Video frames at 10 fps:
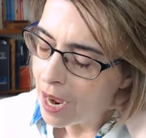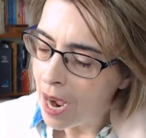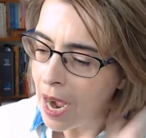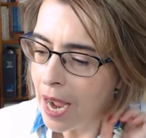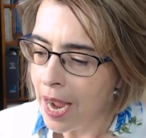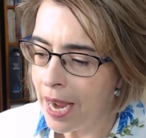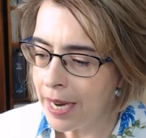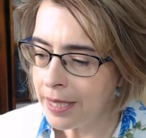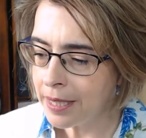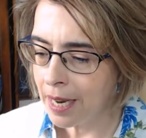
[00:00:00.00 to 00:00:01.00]

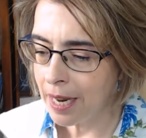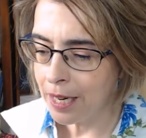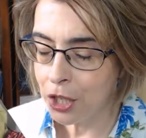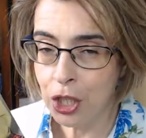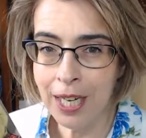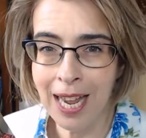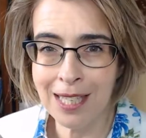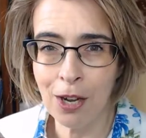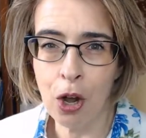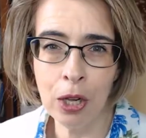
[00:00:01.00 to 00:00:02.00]
and uh, she
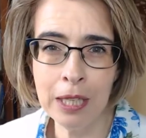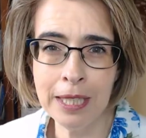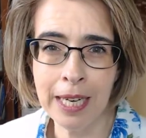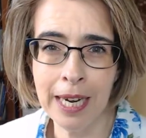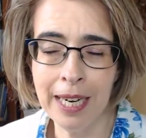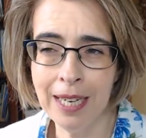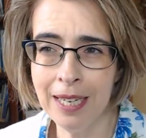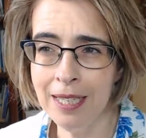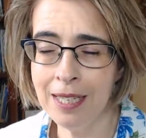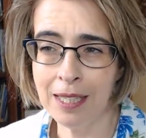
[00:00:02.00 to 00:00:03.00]
has a holiday
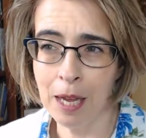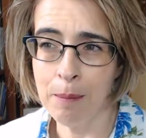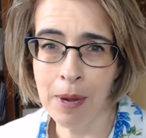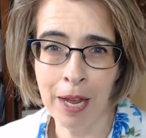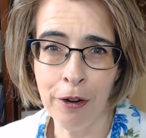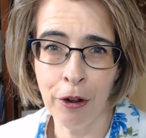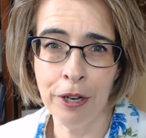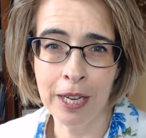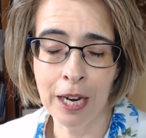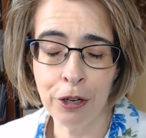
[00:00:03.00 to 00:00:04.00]
in some
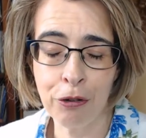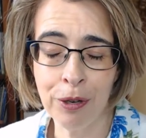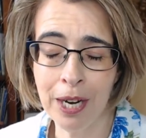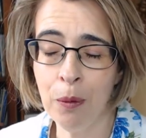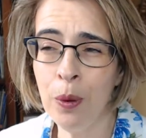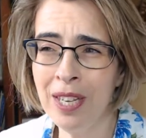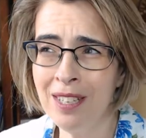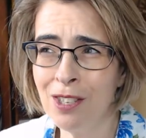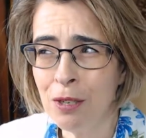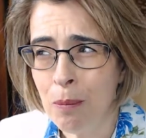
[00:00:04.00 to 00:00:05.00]
unknown country, and we
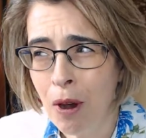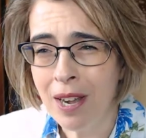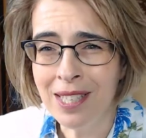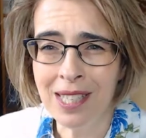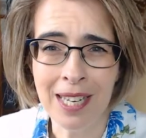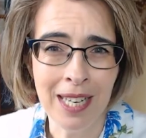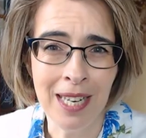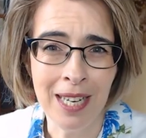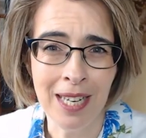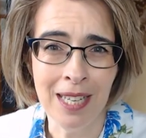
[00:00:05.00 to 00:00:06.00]
can surmise that
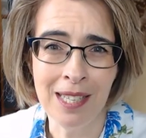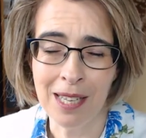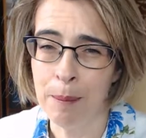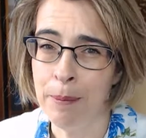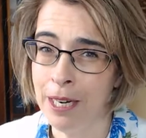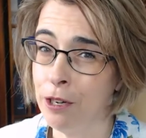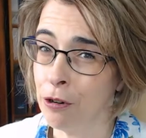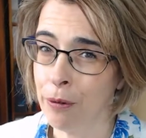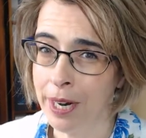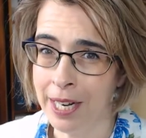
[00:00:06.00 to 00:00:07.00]
it is a
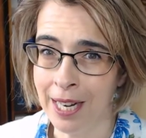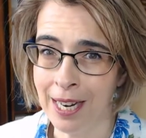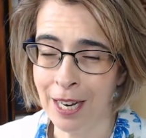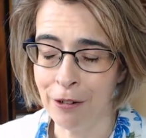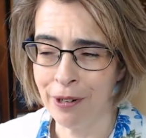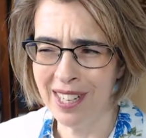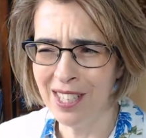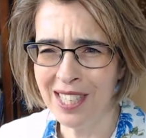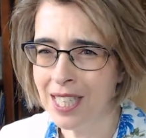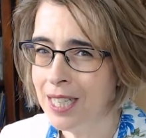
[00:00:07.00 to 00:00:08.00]
Mediterranean country.
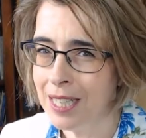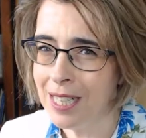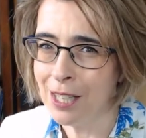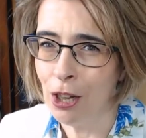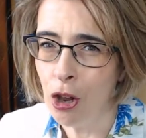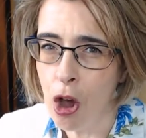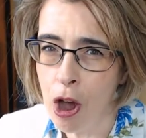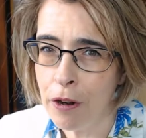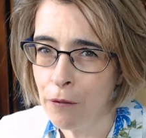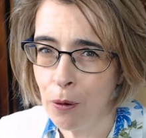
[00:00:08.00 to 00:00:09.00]
You see that there's a
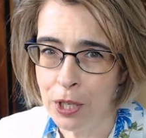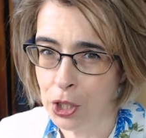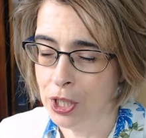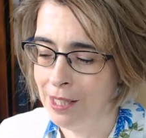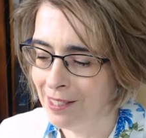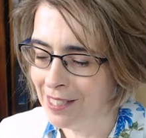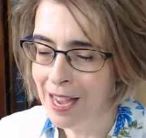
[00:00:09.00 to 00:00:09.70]
lot of questions